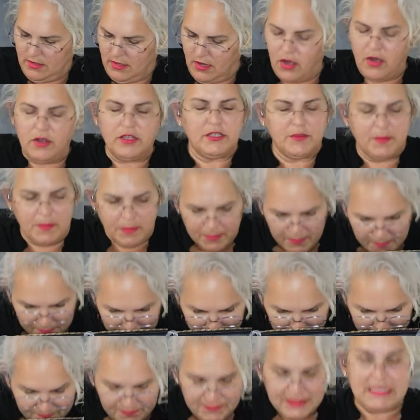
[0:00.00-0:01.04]
Oh, it
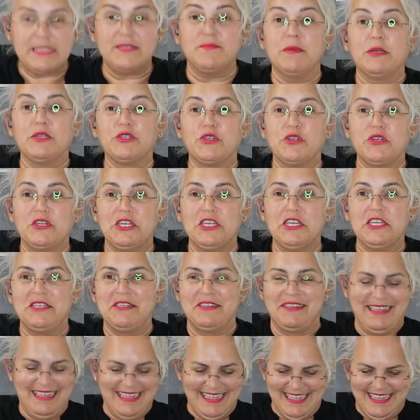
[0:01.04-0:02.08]
smells so good.
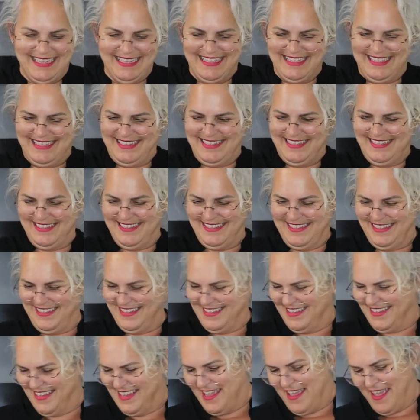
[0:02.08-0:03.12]
It
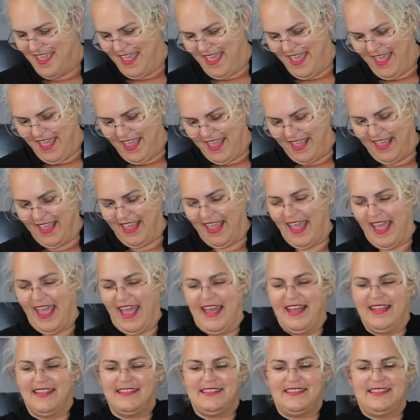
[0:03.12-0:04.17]

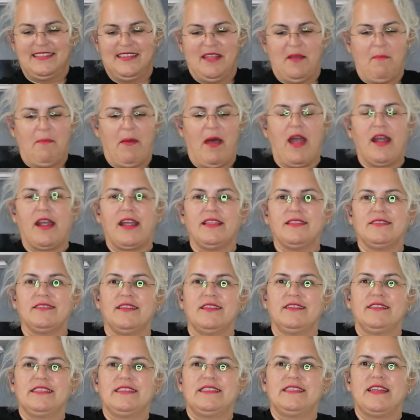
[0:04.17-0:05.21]
has pockets
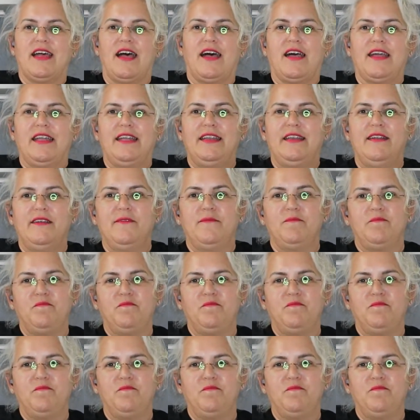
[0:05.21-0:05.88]
on the side.